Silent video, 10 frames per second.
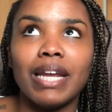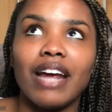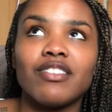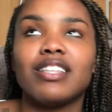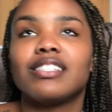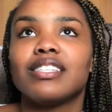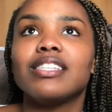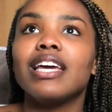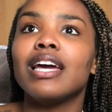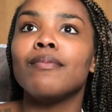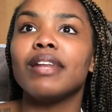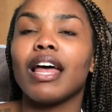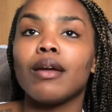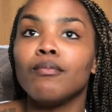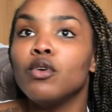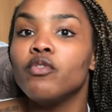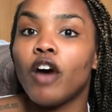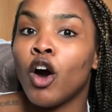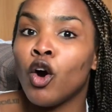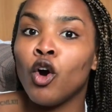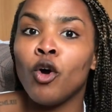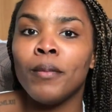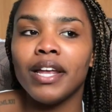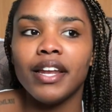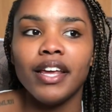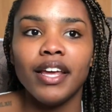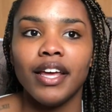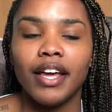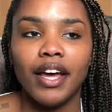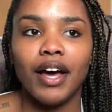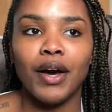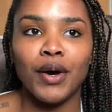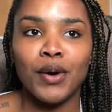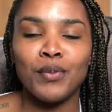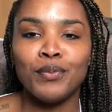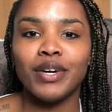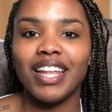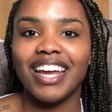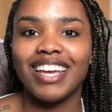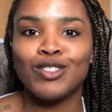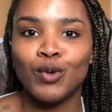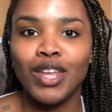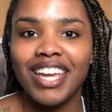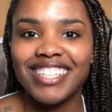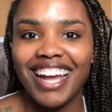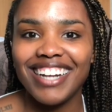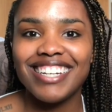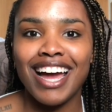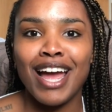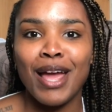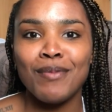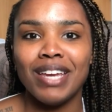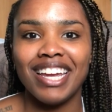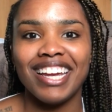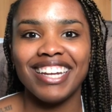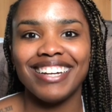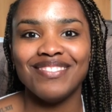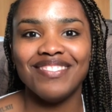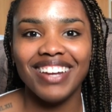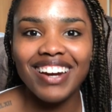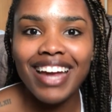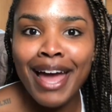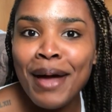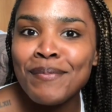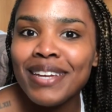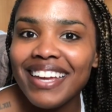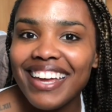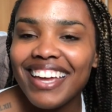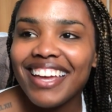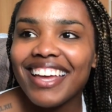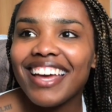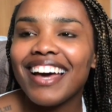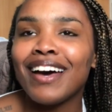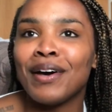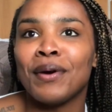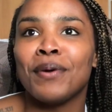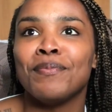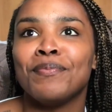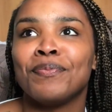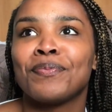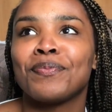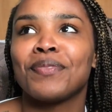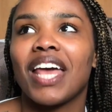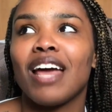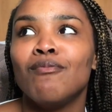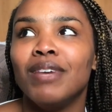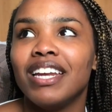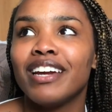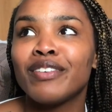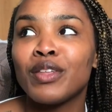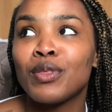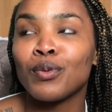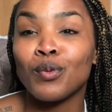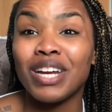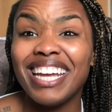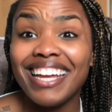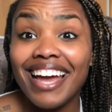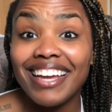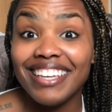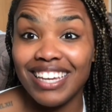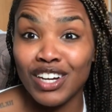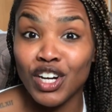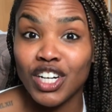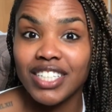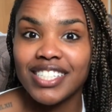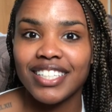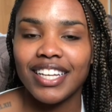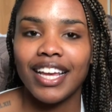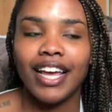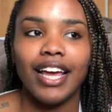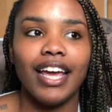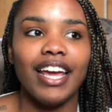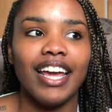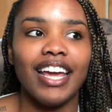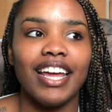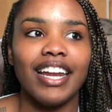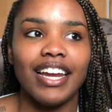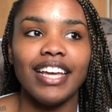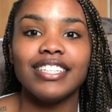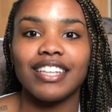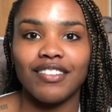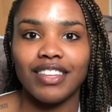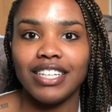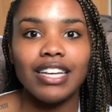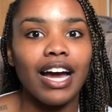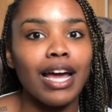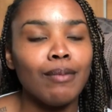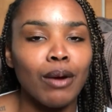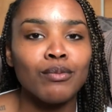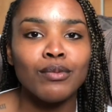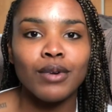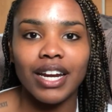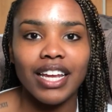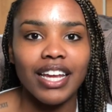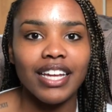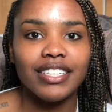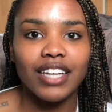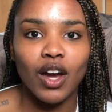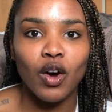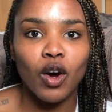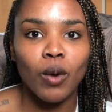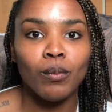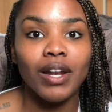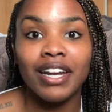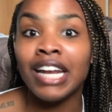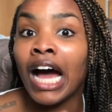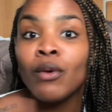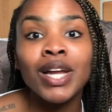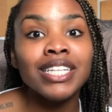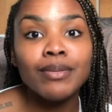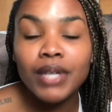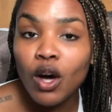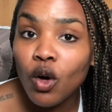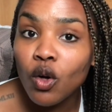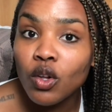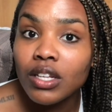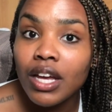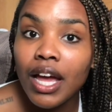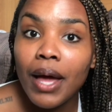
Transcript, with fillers: and after this exam and like move home, and but like it's a really exciting time and I'm very happy. I've been here for 3 years. and it's definitely time. I'm ready to go home. Not ready to be cold,